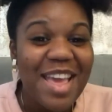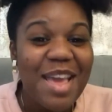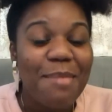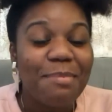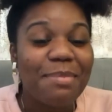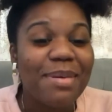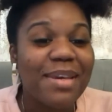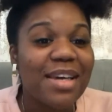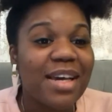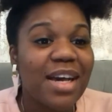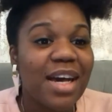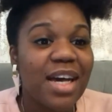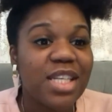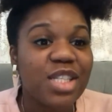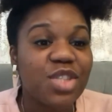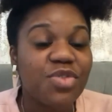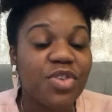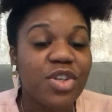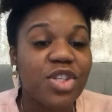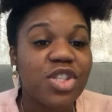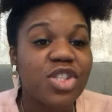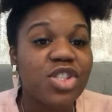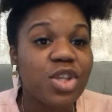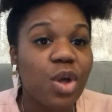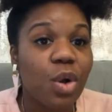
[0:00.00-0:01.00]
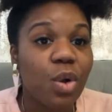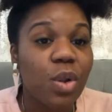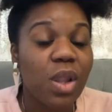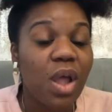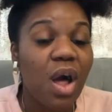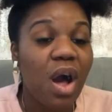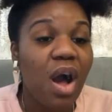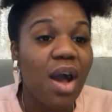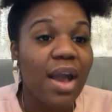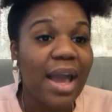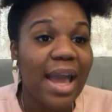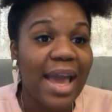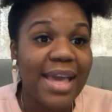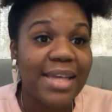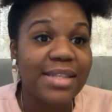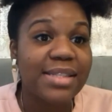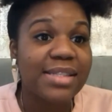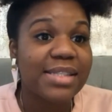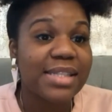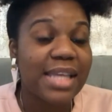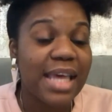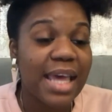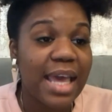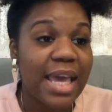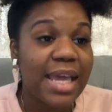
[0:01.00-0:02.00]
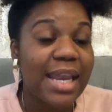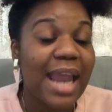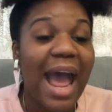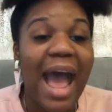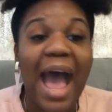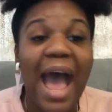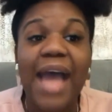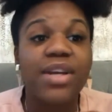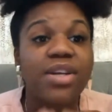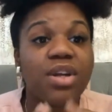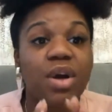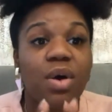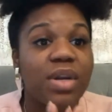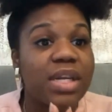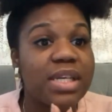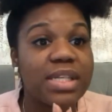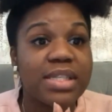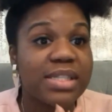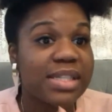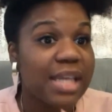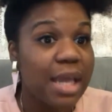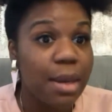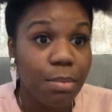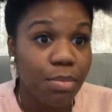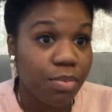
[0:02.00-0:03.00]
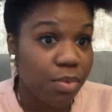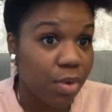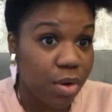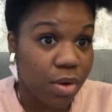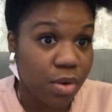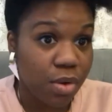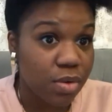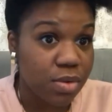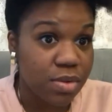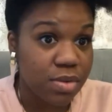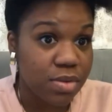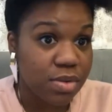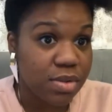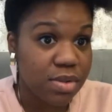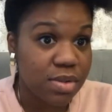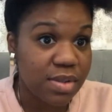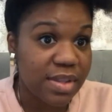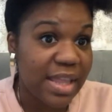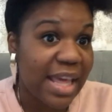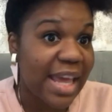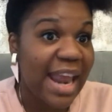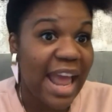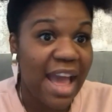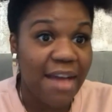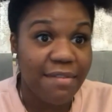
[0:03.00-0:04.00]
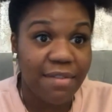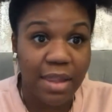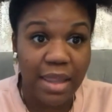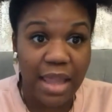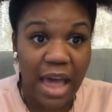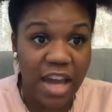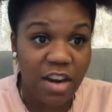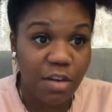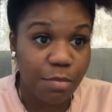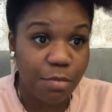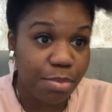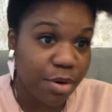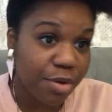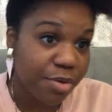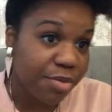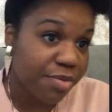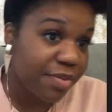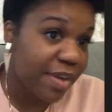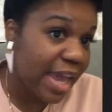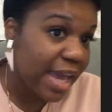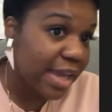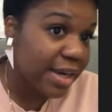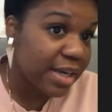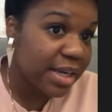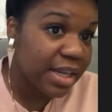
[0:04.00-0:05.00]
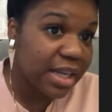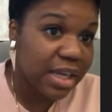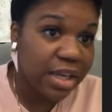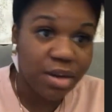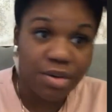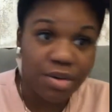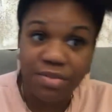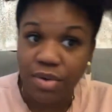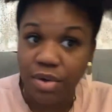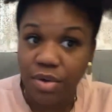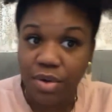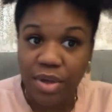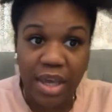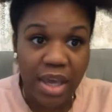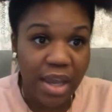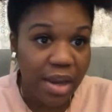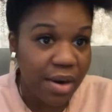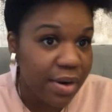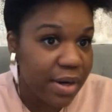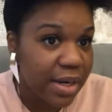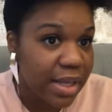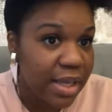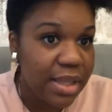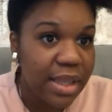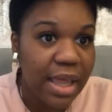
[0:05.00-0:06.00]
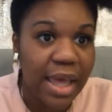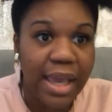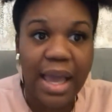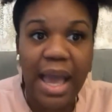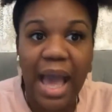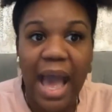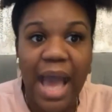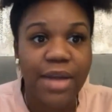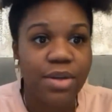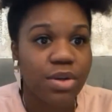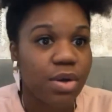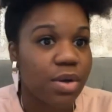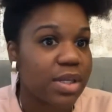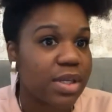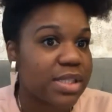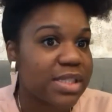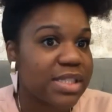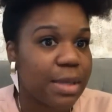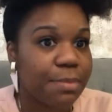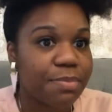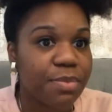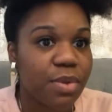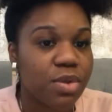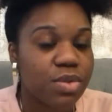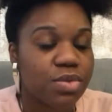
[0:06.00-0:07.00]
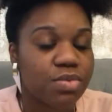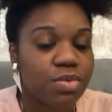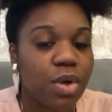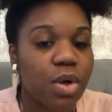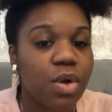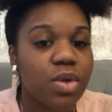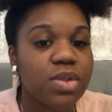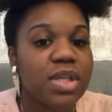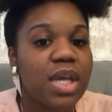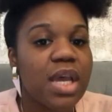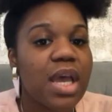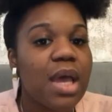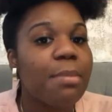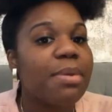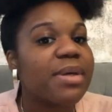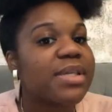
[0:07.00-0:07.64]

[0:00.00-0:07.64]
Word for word: because for so long I had said, I don't accept roles that have a lot of profanity or vulgarity. Like, I don't accept those roles.